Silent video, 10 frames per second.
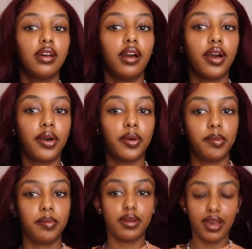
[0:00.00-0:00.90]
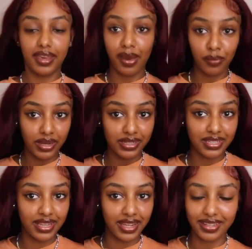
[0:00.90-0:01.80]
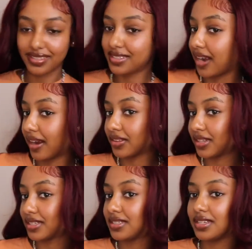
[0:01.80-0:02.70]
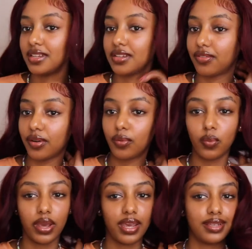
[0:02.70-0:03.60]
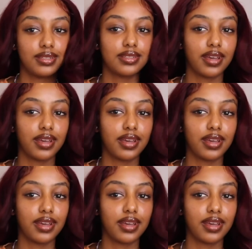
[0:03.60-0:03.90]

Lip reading: I can't wait to like style this in different ways.